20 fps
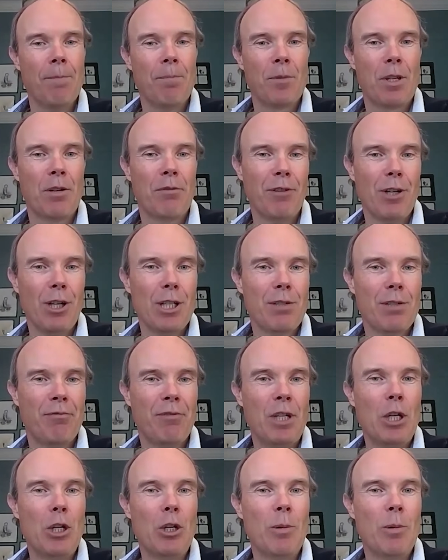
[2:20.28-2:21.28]
The first
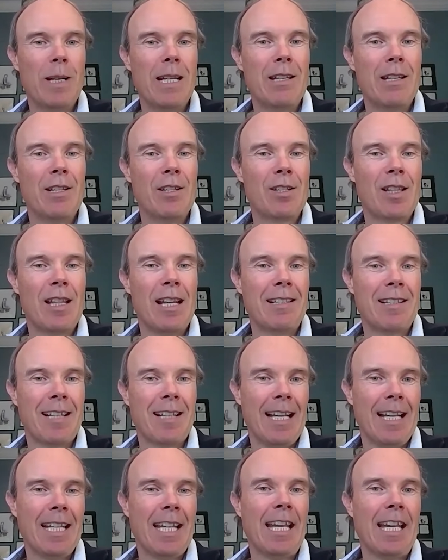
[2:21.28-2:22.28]
view is they're
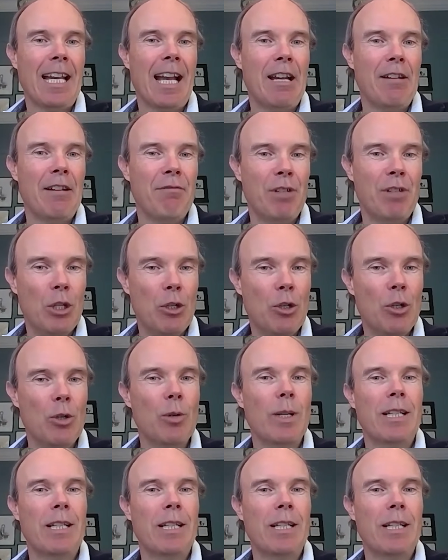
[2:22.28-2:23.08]
taking a view,